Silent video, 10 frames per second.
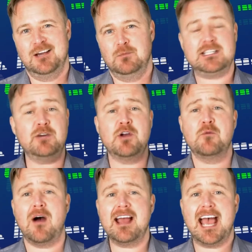We don't know
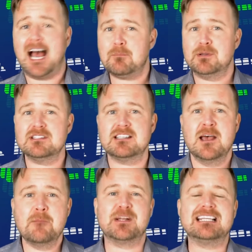why it happens,
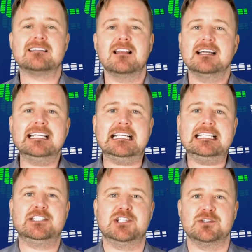but it's
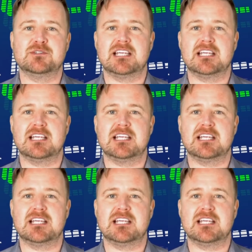likely due